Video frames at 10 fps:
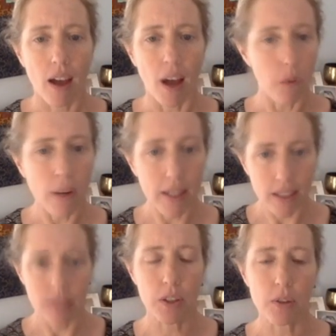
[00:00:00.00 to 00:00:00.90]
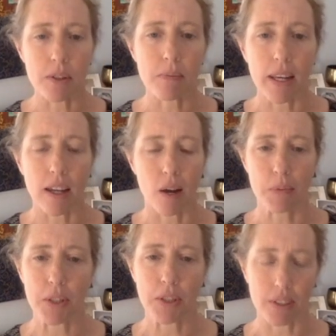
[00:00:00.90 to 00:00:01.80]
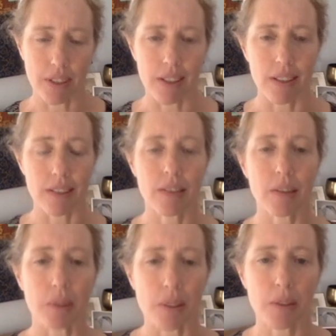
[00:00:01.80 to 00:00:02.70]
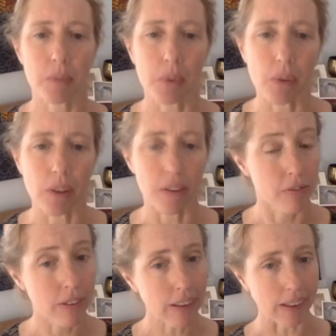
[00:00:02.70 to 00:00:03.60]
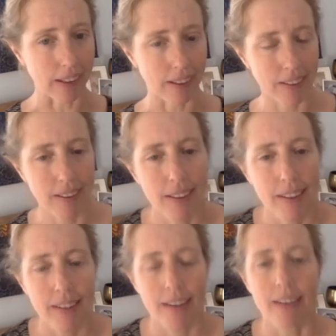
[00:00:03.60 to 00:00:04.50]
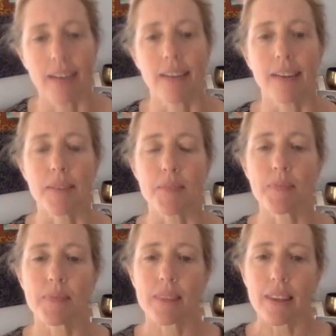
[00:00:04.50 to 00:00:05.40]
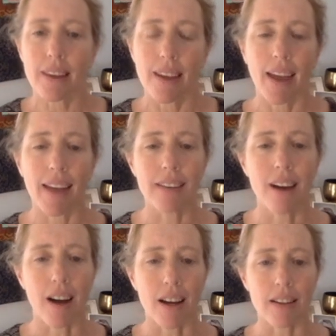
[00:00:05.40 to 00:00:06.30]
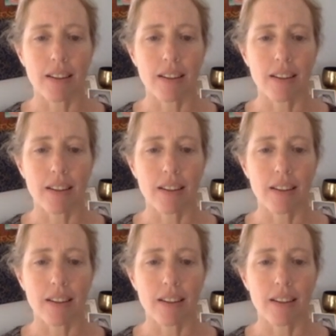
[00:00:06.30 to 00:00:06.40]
I want to give you as many opportunities to explore it freely, and not